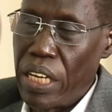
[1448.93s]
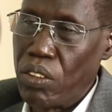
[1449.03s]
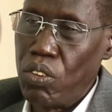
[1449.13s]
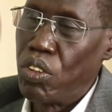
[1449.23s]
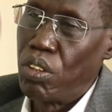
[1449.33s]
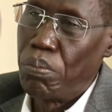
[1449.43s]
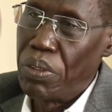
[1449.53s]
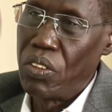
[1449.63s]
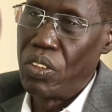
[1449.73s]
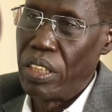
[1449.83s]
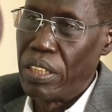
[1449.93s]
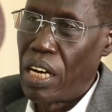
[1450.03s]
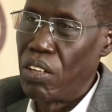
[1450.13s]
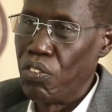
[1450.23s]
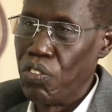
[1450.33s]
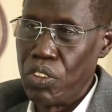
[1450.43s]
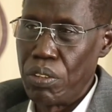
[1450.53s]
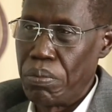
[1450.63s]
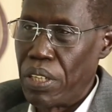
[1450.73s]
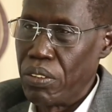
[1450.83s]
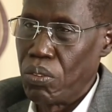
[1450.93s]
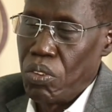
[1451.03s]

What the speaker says: Like student medicine at official price